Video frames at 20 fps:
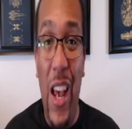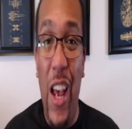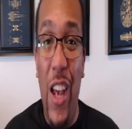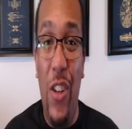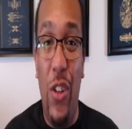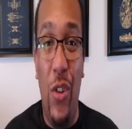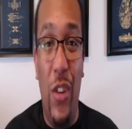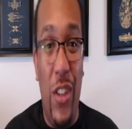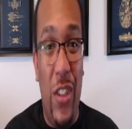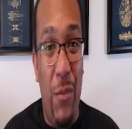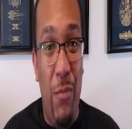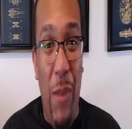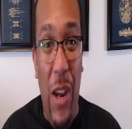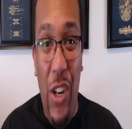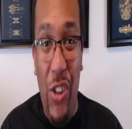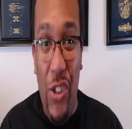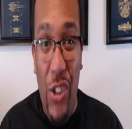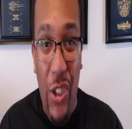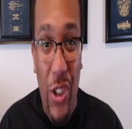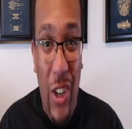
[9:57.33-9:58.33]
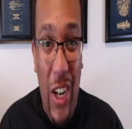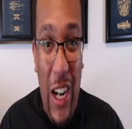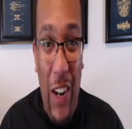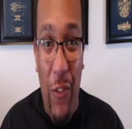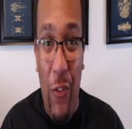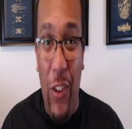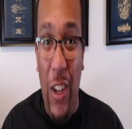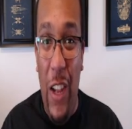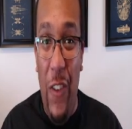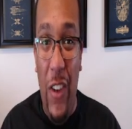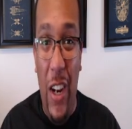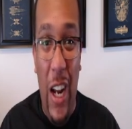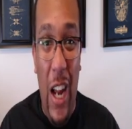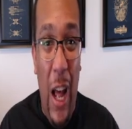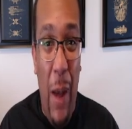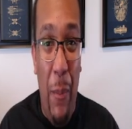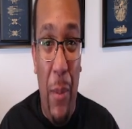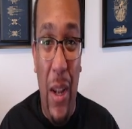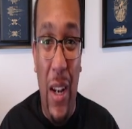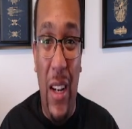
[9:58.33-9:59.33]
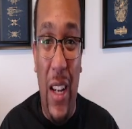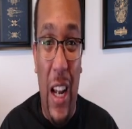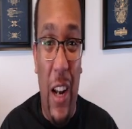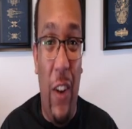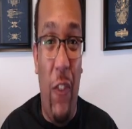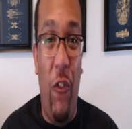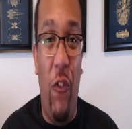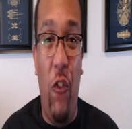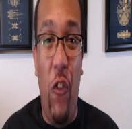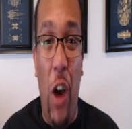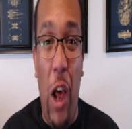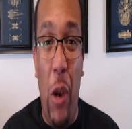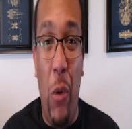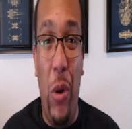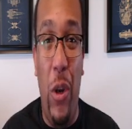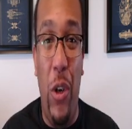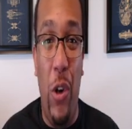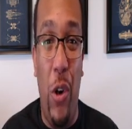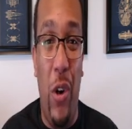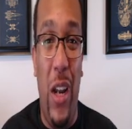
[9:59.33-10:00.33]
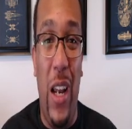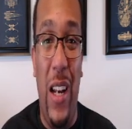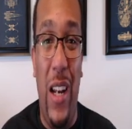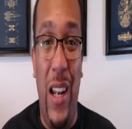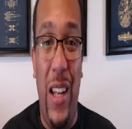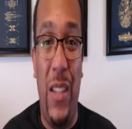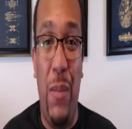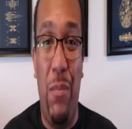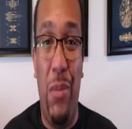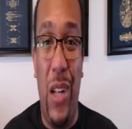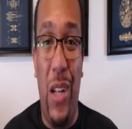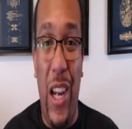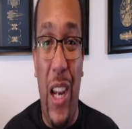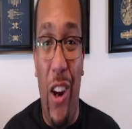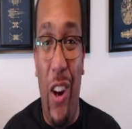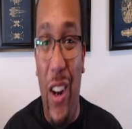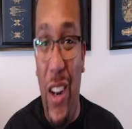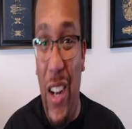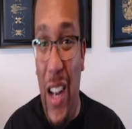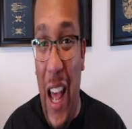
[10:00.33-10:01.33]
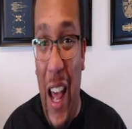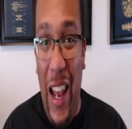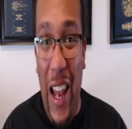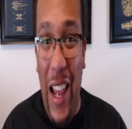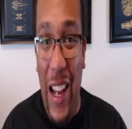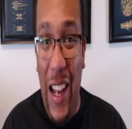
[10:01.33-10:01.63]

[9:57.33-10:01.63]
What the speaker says: So just make sure you're kind of living it up and kind of following your end as a player, and not like